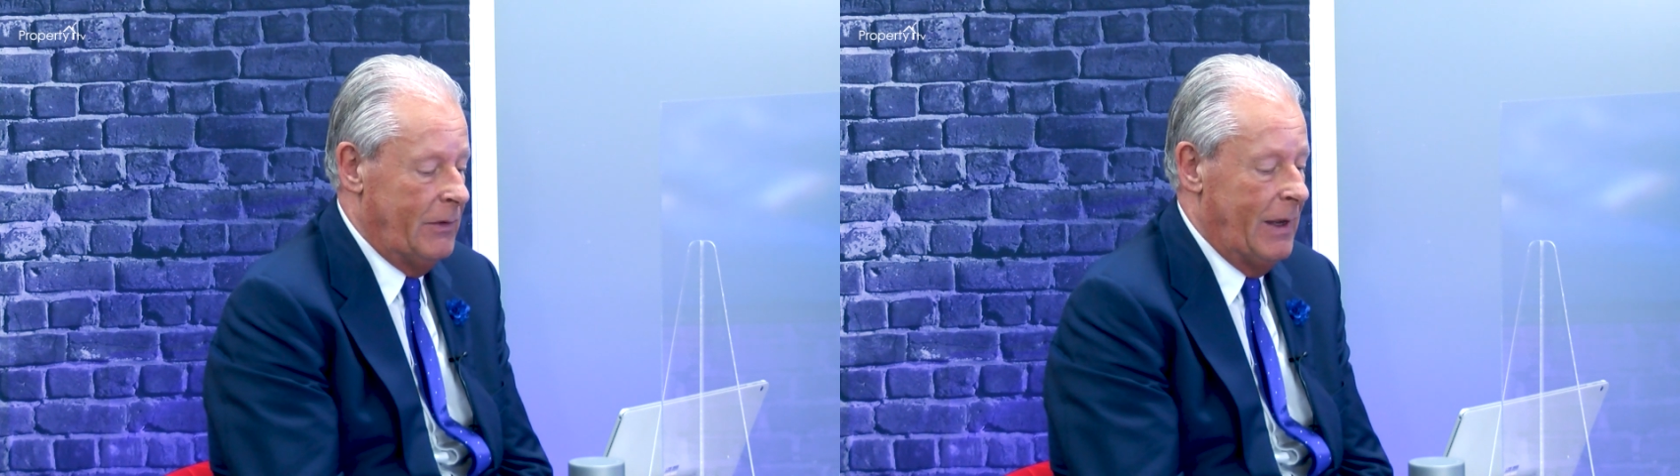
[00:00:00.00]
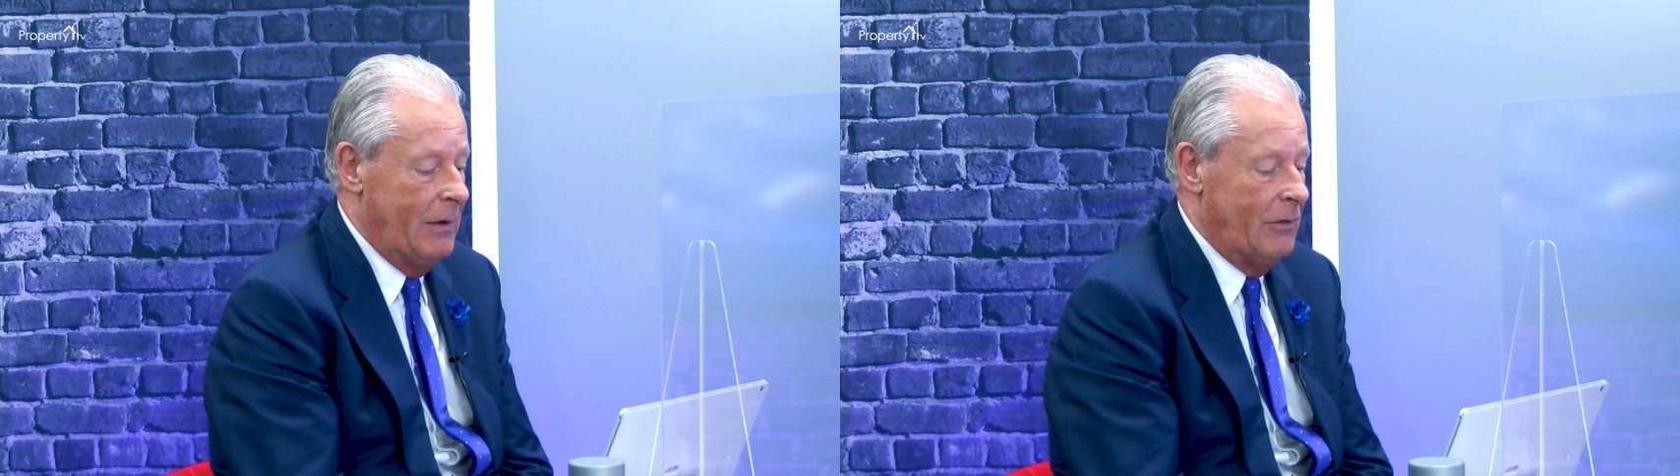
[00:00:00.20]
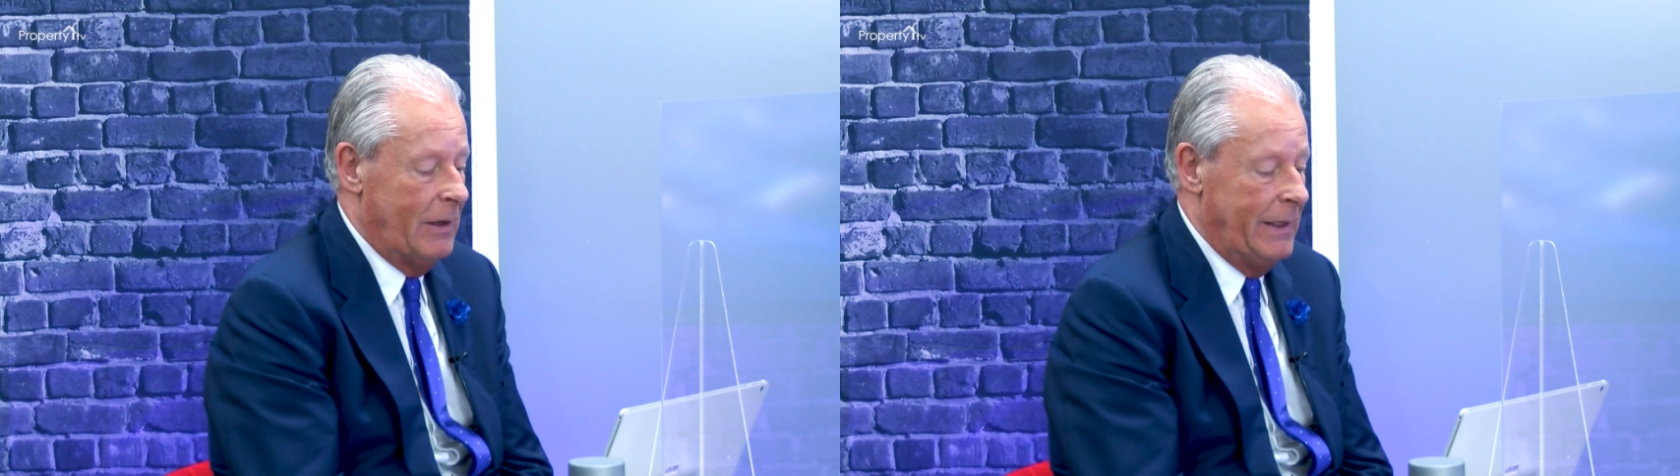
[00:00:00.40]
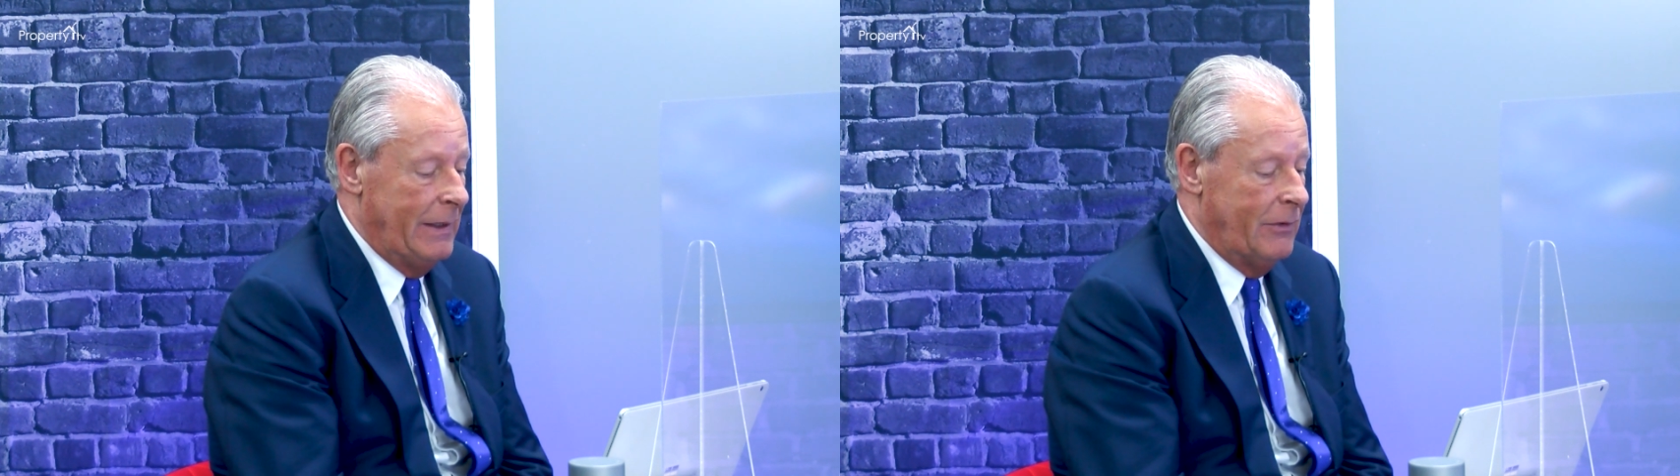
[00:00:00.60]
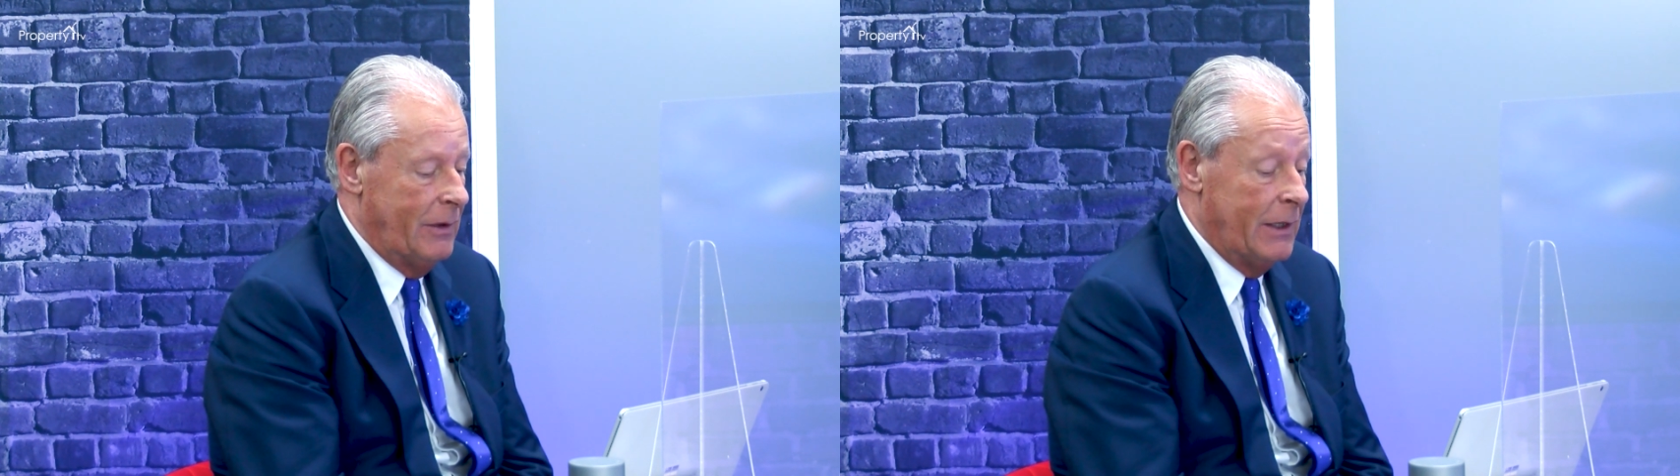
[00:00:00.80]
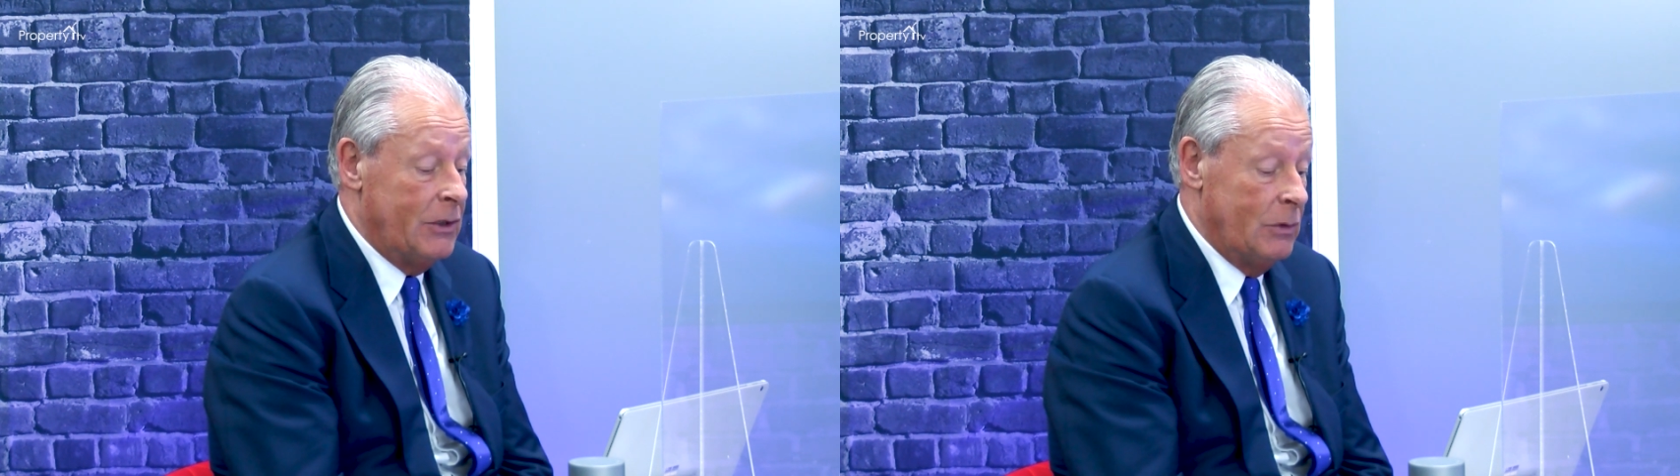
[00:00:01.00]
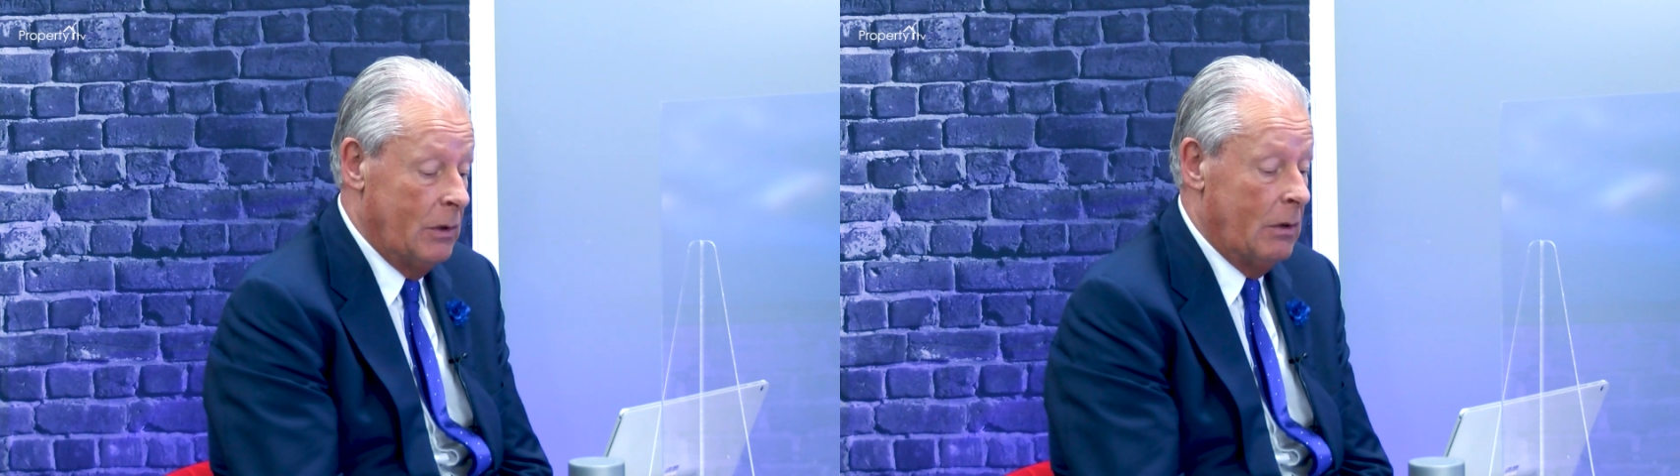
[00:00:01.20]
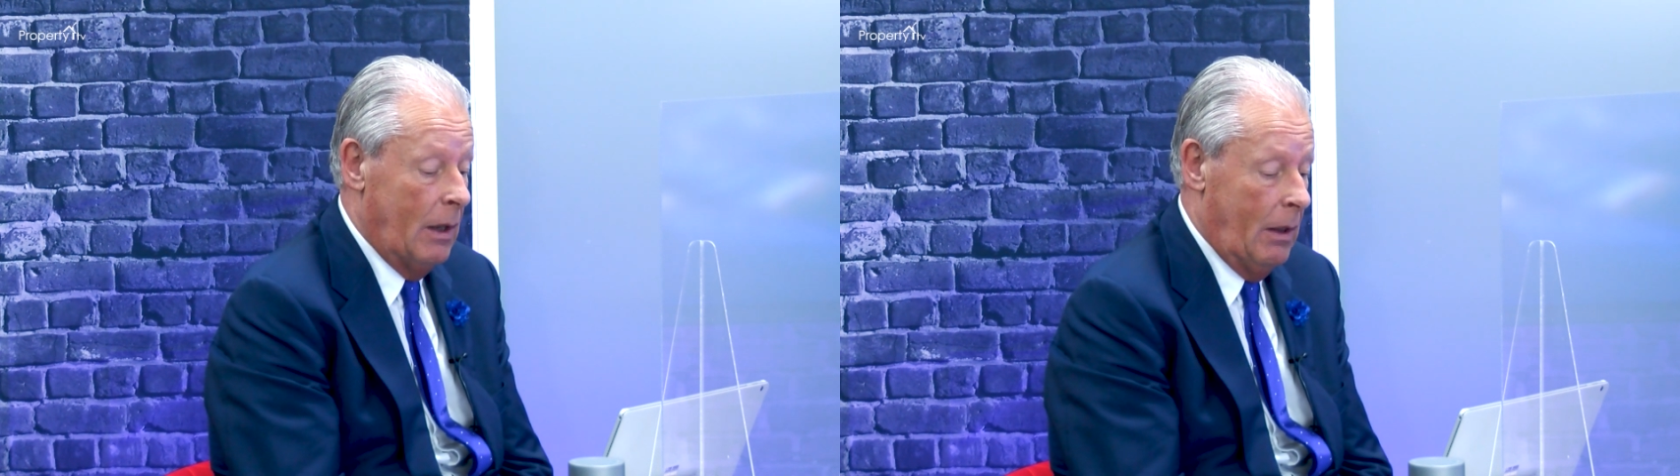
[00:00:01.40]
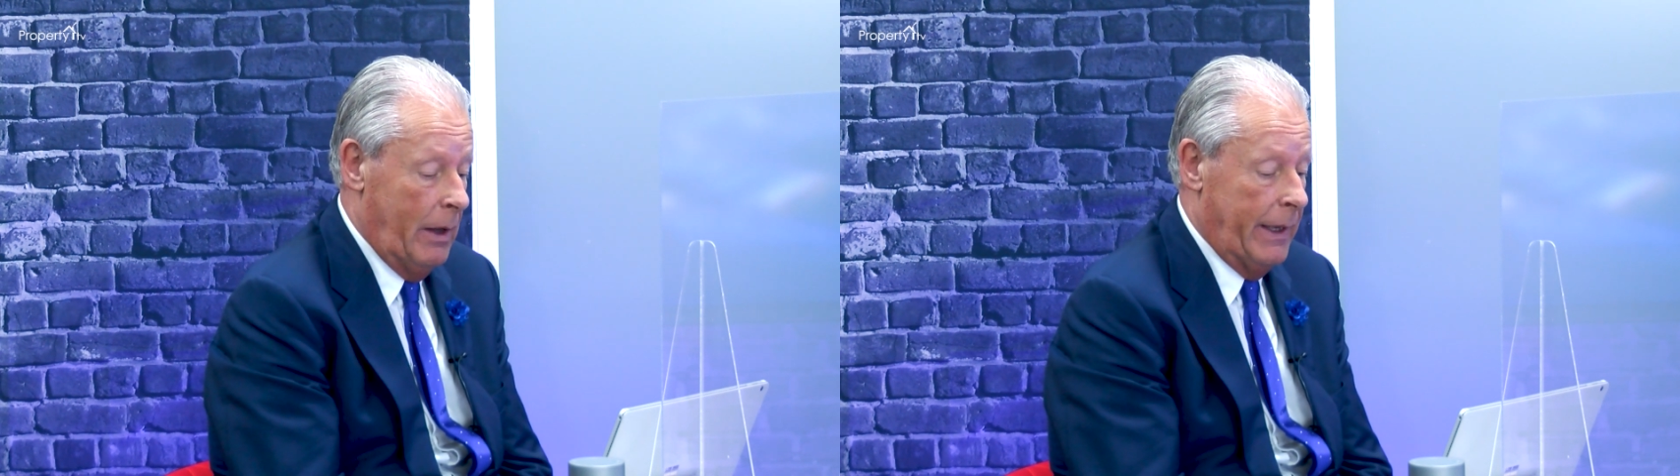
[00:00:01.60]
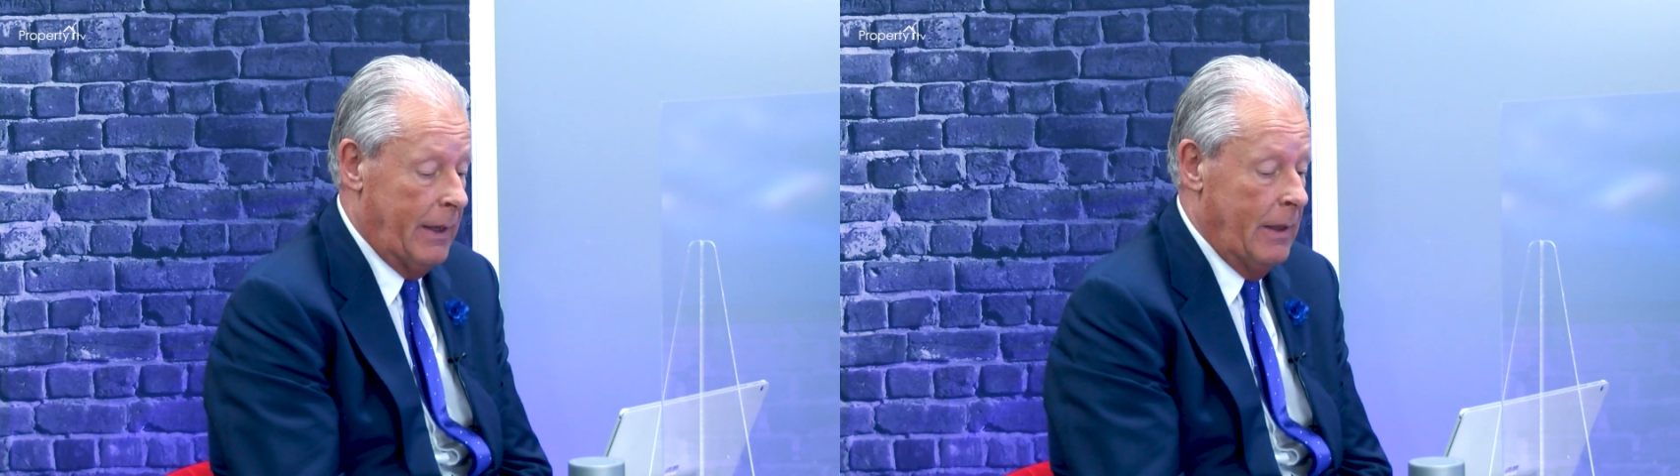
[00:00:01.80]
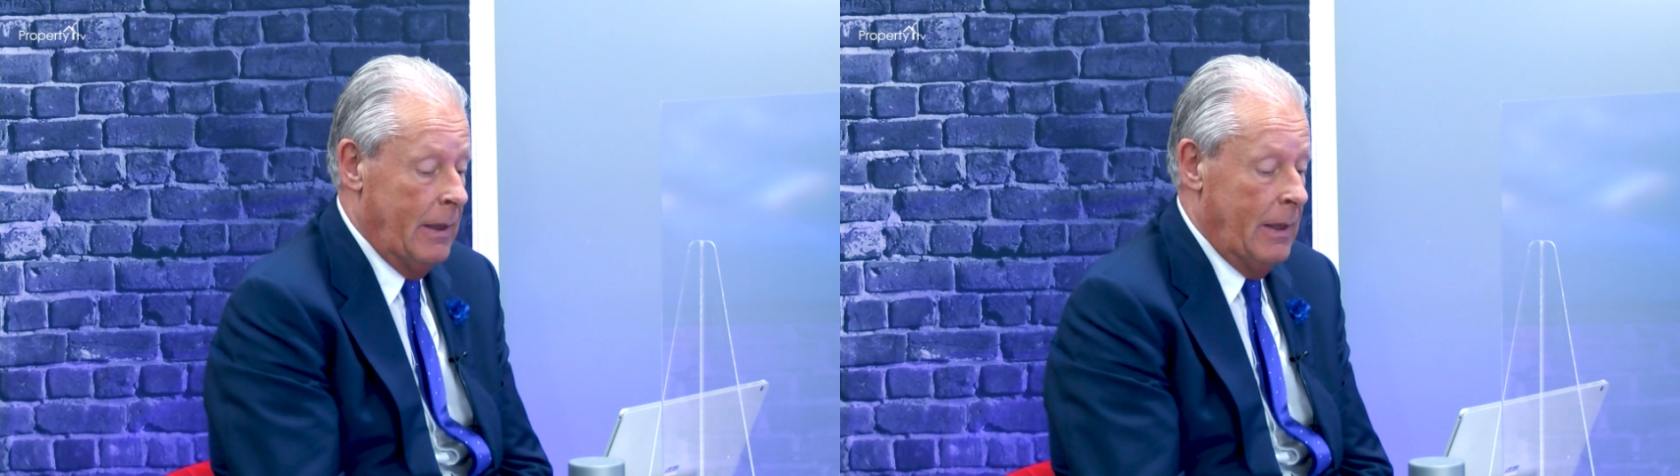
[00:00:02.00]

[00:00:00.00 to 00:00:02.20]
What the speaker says: tenant's lease that I do not like.